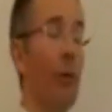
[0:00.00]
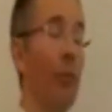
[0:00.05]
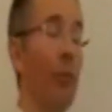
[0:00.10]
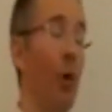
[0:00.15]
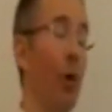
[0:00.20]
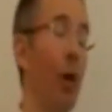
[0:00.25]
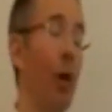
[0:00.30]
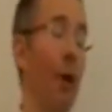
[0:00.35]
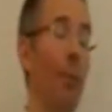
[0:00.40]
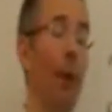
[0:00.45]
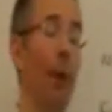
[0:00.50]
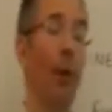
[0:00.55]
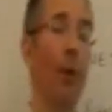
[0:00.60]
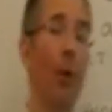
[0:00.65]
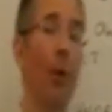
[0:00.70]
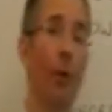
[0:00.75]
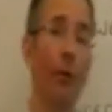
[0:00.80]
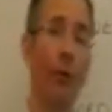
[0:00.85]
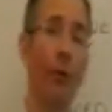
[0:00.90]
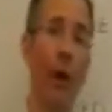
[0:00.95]
isn't a bookkeeping
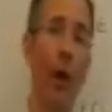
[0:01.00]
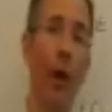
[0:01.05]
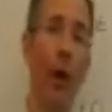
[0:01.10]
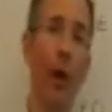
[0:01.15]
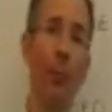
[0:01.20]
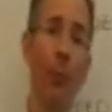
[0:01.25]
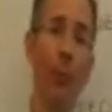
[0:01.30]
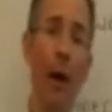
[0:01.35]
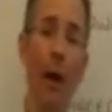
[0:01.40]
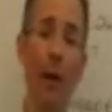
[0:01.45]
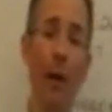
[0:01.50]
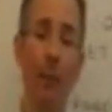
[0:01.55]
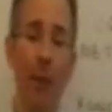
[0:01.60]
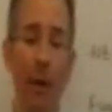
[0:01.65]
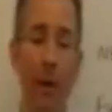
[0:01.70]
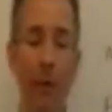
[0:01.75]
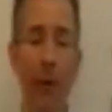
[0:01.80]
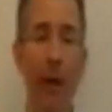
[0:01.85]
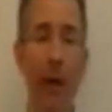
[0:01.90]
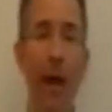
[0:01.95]
course, but
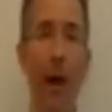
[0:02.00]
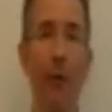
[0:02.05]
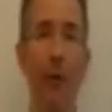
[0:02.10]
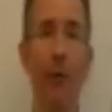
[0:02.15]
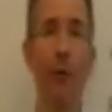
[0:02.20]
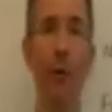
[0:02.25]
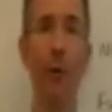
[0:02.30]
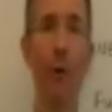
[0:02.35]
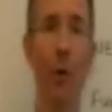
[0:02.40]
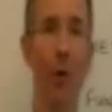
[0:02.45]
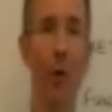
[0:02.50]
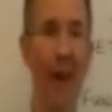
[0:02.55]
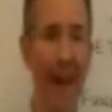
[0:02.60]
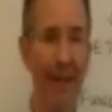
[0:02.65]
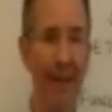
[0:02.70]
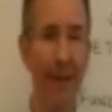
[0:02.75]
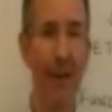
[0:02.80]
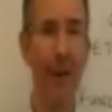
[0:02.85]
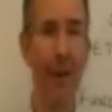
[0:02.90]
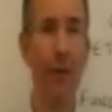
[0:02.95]
because accountants record
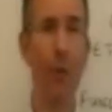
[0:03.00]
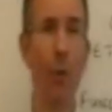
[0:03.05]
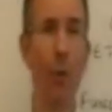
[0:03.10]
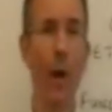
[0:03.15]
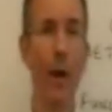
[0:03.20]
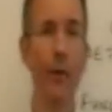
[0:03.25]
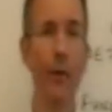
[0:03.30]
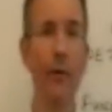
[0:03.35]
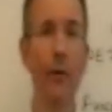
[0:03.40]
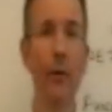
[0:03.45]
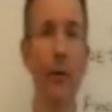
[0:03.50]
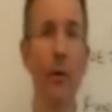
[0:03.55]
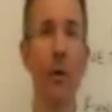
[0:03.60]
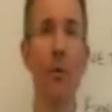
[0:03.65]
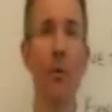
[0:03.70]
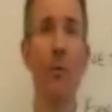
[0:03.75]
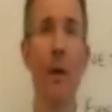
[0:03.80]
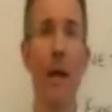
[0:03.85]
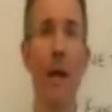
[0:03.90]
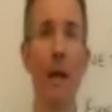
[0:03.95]
everything twice,
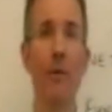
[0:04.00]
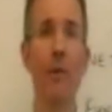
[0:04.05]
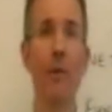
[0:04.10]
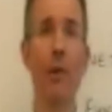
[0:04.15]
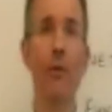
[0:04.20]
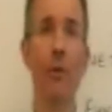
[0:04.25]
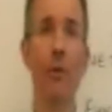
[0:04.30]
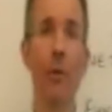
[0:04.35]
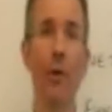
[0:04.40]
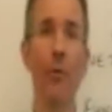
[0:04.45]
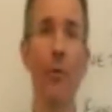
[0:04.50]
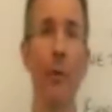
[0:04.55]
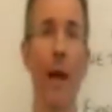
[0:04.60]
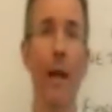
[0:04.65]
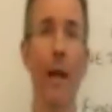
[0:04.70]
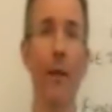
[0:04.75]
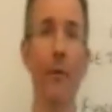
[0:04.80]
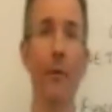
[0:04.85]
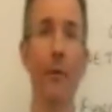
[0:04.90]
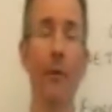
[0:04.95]
balance sheets always
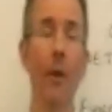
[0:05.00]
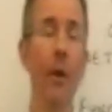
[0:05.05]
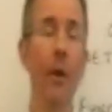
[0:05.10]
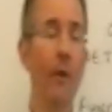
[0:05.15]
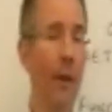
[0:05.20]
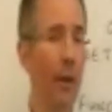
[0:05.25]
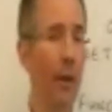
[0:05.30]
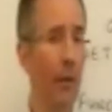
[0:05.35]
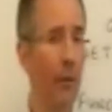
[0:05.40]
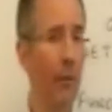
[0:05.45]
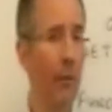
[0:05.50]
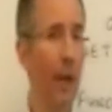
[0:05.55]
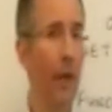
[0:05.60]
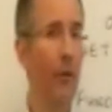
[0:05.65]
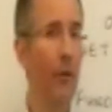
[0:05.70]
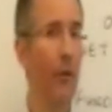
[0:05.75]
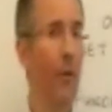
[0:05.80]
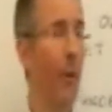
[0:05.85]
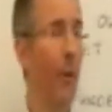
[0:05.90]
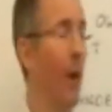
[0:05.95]
balance. That doesn't
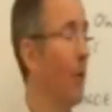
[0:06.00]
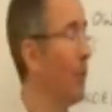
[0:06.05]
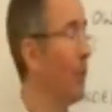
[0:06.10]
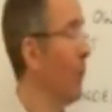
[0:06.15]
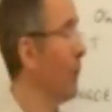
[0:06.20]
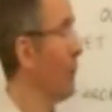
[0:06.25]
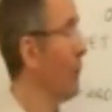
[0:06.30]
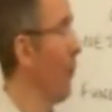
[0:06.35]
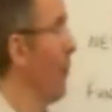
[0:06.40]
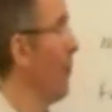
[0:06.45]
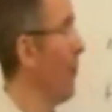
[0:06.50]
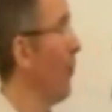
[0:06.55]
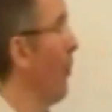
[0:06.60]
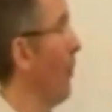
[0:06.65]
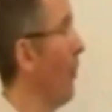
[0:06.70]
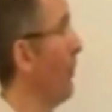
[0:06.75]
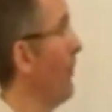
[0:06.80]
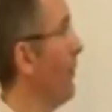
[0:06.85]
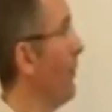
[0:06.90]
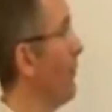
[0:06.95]
matter too much. What's more
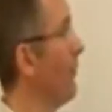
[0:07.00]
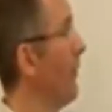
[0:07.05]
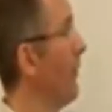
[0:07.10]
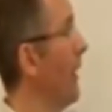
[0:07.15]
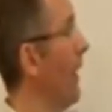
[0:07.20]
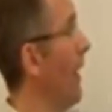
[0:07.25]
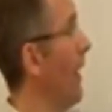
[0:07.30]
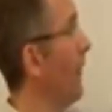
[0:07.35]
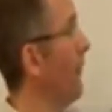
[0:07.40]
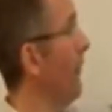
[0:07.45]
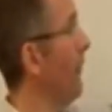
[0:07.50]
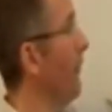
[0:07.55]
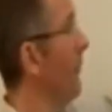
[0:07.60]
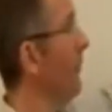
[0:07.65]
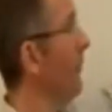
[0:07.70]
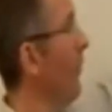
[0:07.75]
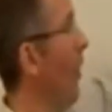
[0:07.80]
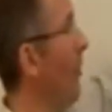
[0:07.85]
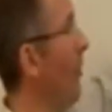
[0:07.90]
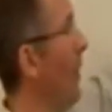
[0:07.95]
important is to realise that
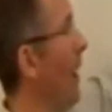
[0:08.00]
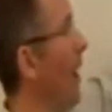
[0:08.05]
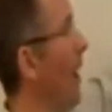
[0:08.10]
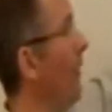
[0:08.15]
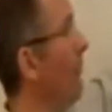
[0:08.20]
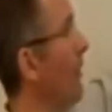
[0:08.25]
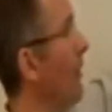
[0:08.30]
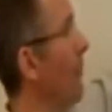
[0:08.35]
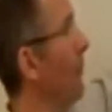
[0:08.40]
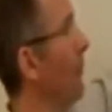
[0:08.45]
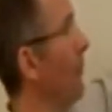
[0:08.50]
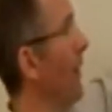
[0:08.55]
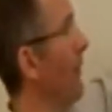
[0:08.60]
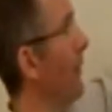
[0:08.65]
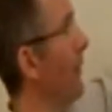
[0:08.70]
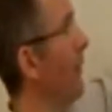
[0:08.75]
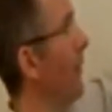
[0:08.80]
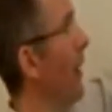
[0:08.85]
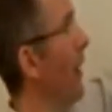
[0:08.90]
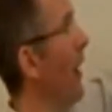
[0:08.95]
the top half
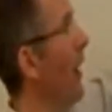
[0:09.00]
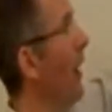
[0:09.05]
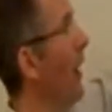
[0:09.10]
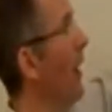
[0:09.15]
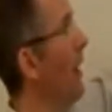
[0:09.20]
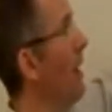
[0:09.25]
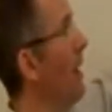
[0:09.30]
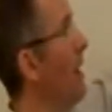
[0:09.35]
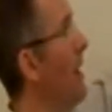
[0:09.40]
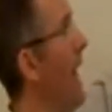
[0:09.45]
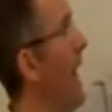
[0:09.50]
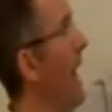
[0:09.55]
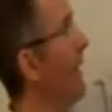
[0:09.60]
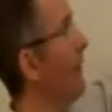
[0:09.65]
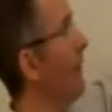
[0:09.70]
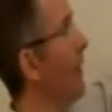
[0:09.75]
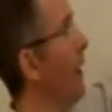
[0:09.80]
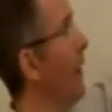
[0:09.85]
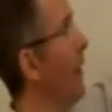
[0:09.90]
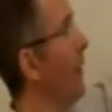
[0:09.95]
represents
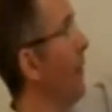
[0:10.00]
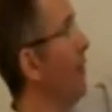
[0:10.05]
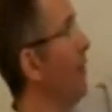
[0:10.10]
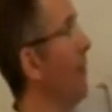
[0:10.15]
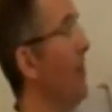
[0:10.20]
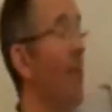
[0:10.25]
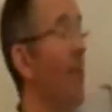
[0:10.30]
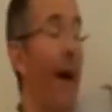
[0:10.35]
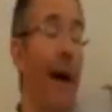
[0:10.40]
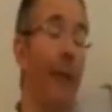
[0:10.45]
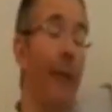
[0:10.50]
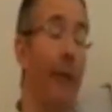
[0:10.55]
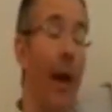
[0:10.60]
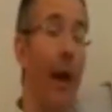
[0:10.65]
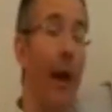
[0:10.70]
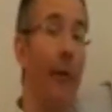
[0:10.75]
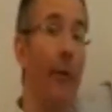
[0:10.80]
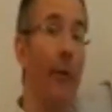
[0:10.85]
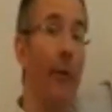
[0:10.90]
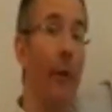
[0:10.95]
net ownership of
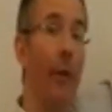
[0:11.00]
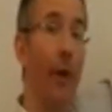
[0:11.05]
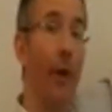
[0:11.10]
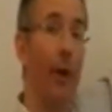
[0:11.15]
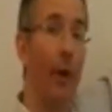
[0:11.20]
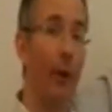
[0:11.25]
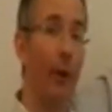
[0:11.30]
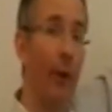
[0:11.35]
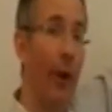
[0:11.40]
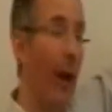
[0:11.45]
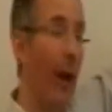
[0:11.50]
assets at a